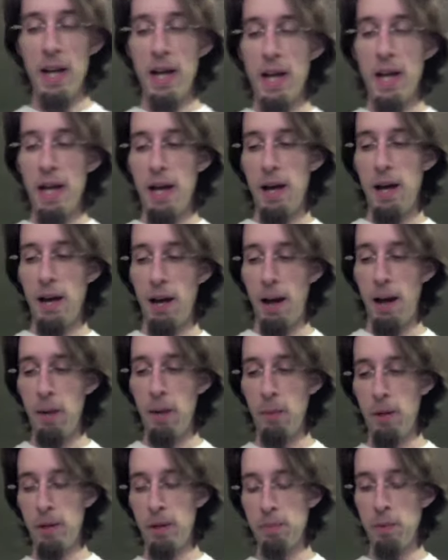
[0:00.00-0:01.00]
I
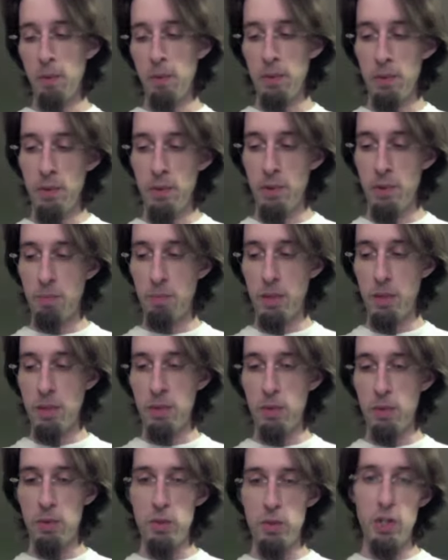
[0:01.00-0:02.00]
wound up going to this place
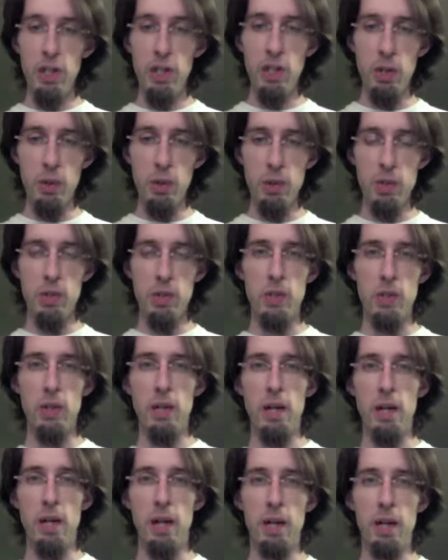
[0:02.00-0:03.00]
called Geos.
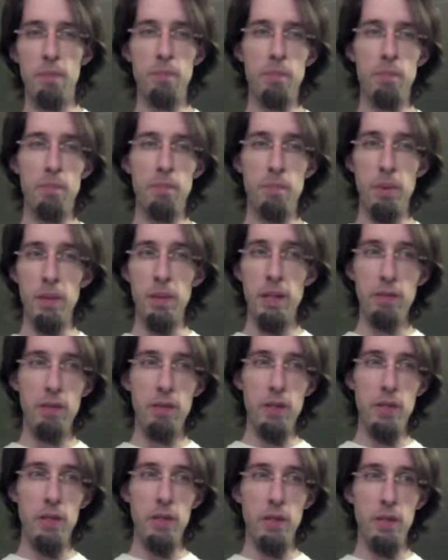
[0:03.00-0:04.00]
I believe they're
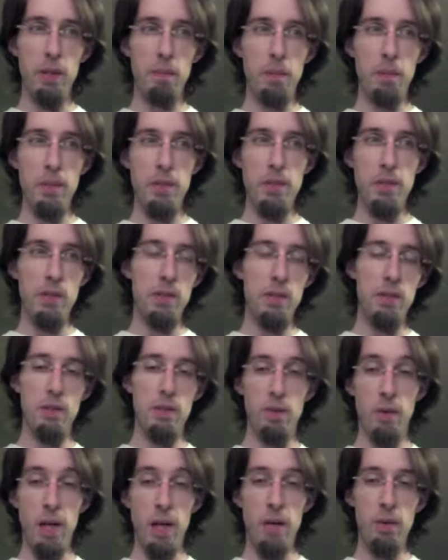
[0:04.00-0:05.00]
still in business
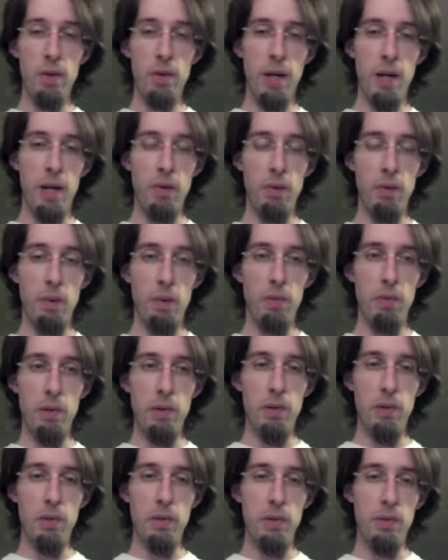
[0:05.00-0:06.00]
around. I don't know if
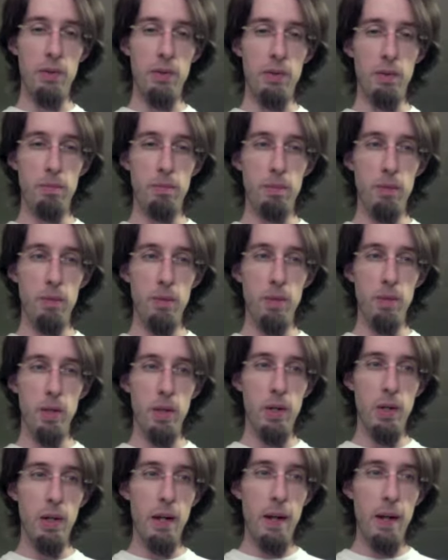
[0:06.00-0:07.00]
they're still in New
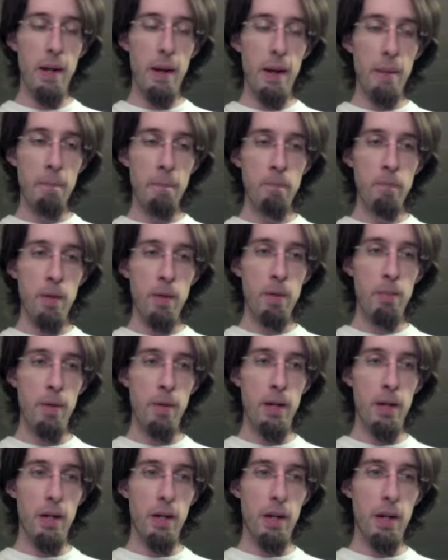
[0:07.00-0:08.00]
York,
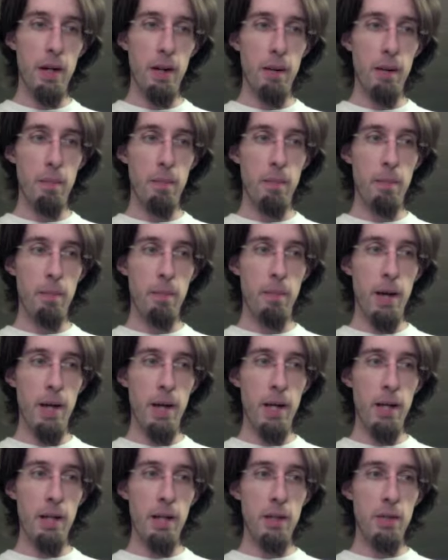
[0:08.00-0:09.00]
but
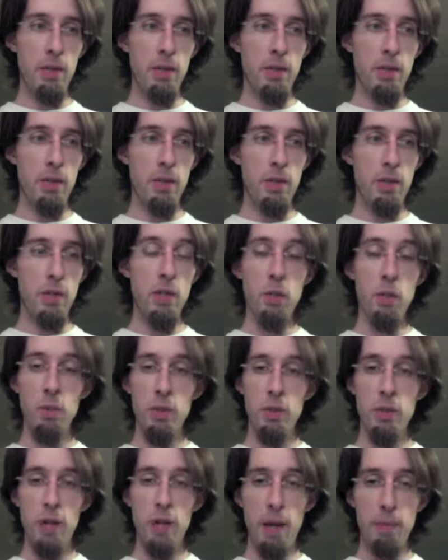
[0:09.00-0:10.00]
my teacher was
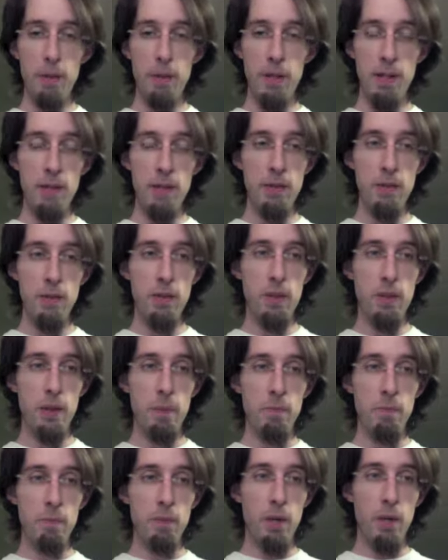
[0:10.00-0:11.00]
Japanese.
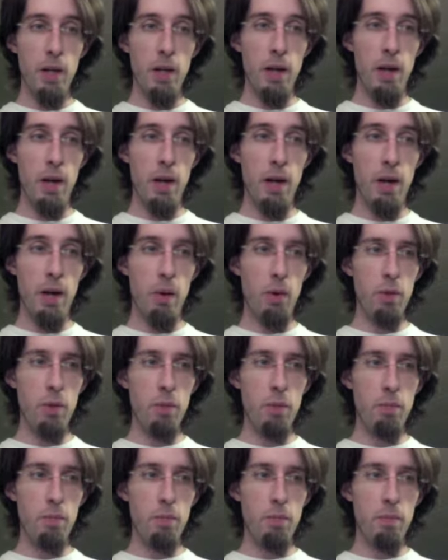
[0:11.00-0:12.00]
All the
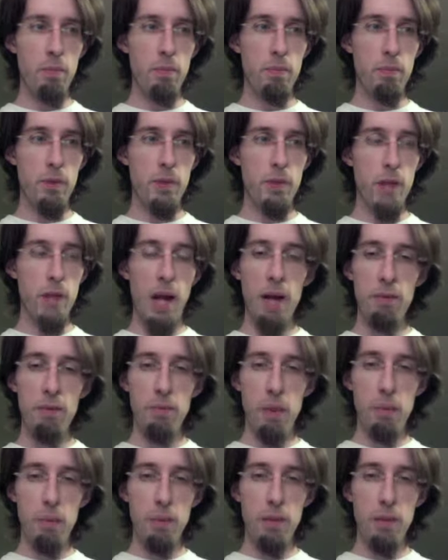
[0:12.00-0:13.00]
staff, I
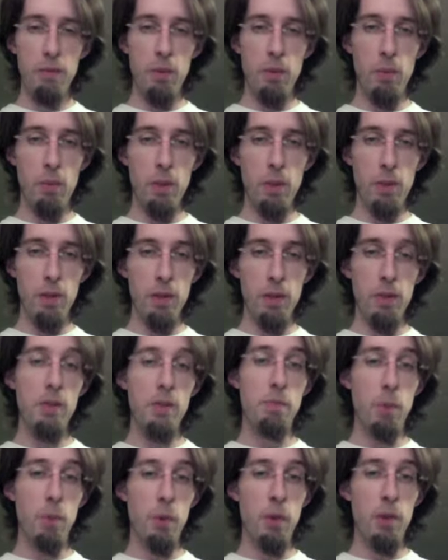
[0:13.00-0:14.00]
believe, that worked there, at least
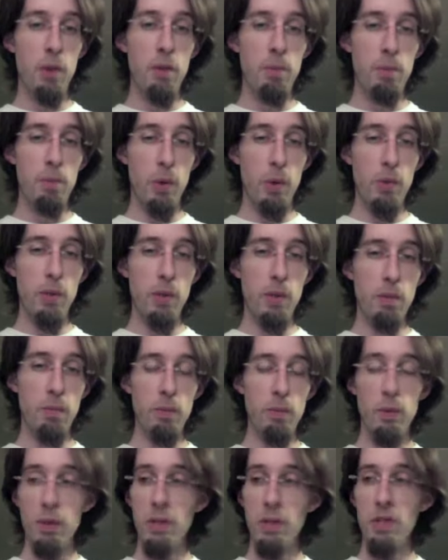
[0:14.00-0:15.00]
most of them
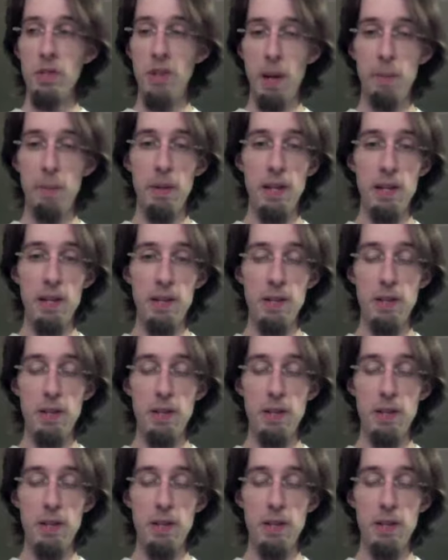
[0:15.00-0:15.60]
were Japanese.